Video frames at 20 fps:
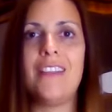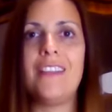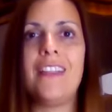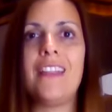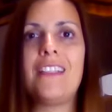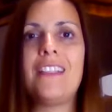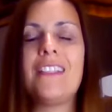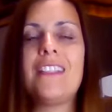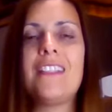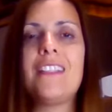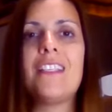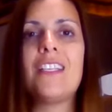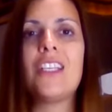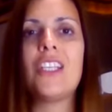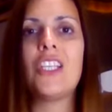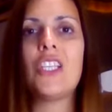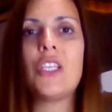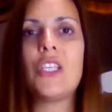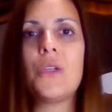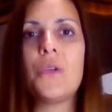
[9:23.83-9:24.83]
that
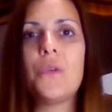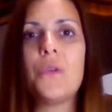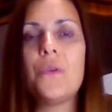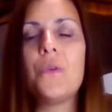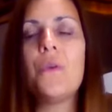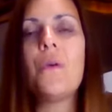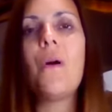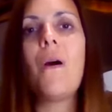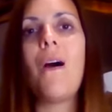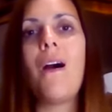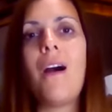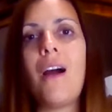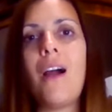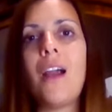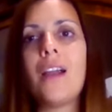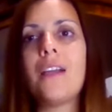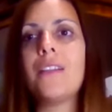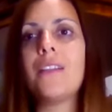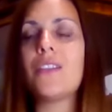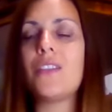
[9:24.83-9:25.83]
you
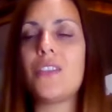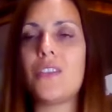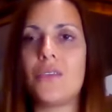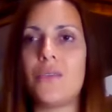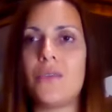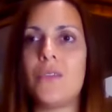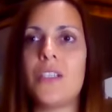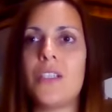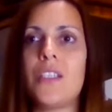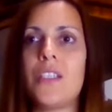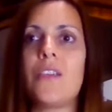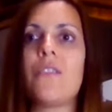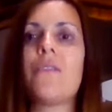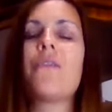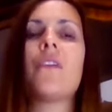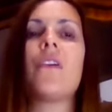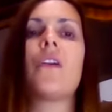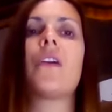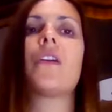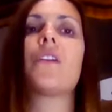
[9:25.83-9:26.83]
are the source
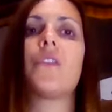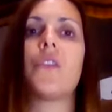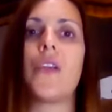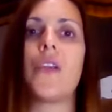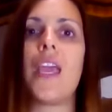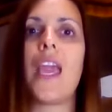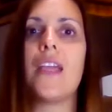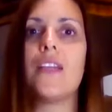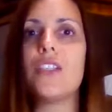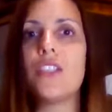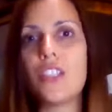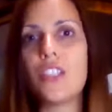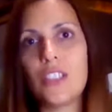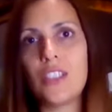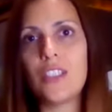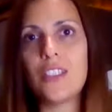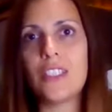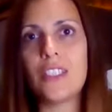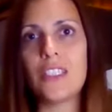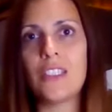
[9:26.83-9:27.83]
of your
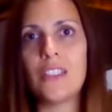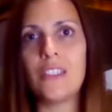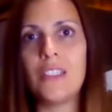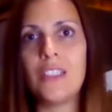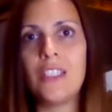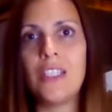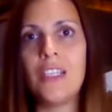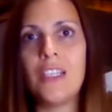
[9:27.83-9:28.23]
creations,